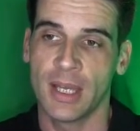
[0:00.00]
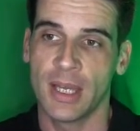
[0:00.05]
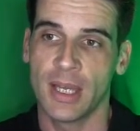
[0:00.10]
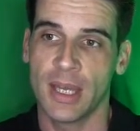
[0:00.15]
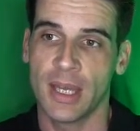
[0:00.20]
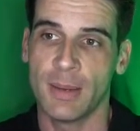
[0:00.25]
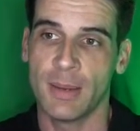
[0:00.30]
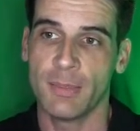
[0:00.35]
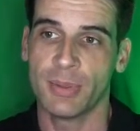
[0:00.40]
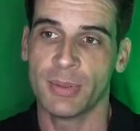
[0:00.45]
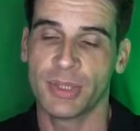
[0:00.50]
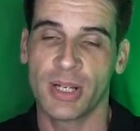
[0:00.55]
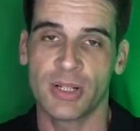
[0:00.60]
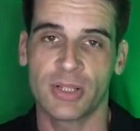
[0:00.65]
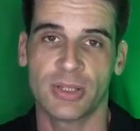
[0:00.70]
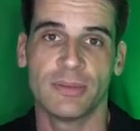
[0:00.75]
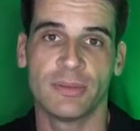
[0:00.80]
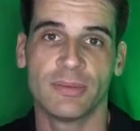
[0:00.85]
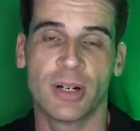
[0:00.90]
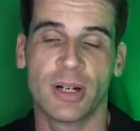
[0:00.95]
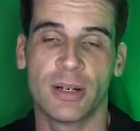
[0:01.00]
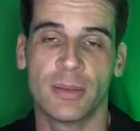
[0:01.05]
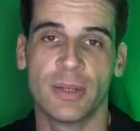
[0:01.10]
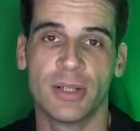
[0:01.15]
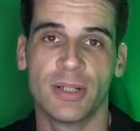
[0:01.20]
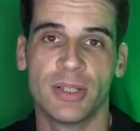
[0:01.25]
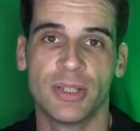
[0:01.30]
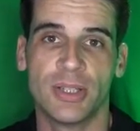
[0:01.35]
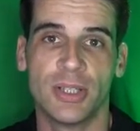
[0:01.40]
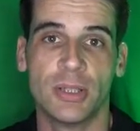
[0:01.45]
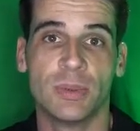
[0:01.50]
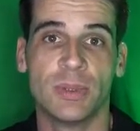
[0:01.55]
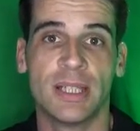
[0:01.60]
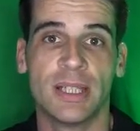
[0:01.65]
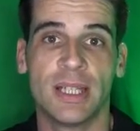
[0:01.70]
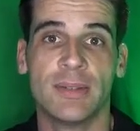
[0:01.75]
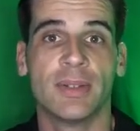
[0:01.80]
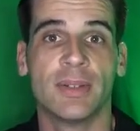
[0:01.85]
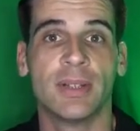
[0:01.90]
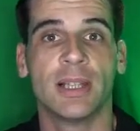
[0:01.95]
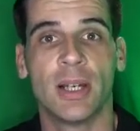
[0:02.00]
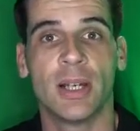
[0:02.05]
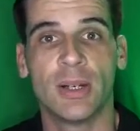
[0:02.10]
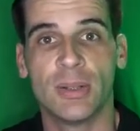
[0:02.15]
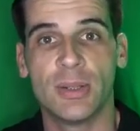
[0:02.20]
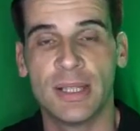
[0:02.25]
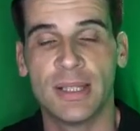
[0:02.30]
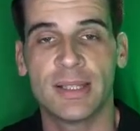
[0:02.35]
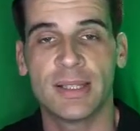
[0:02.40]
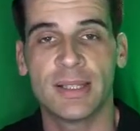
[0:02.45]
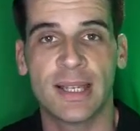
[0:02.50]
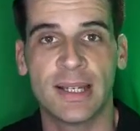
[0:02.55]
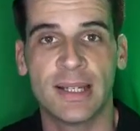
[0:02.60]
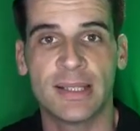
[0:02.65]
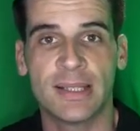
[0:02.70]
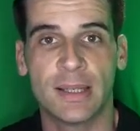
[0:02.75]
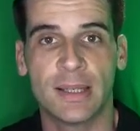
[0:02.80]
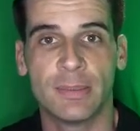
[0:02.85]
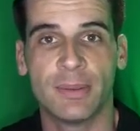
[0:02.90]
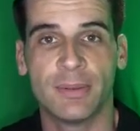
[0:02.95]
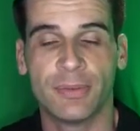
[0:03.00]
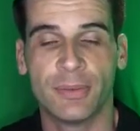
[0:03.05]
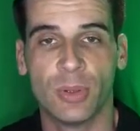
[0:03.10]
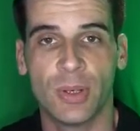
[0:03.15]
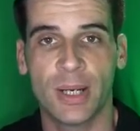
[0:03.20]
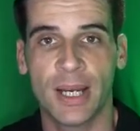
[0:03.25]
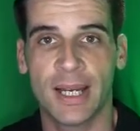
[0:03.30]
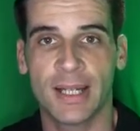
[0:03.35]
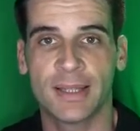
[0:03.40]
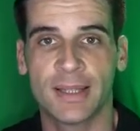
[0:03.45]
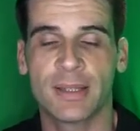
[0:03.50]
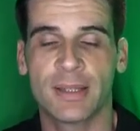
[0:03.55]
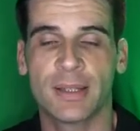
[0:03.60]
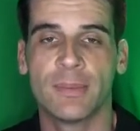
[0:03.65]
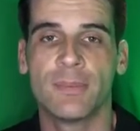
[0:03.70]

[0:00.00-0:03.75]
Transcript: In production environments, you would either load in the data beforehand